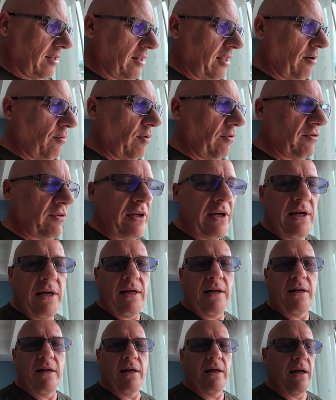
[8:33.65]
that we've
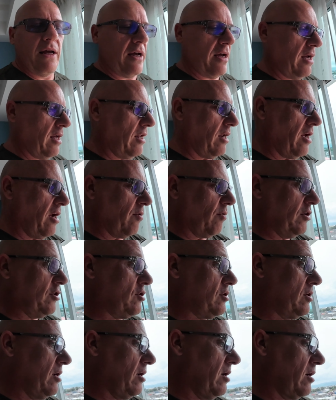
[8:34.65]
seen, uh, along with
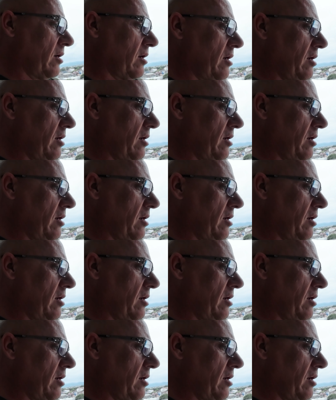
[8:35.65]
Chuck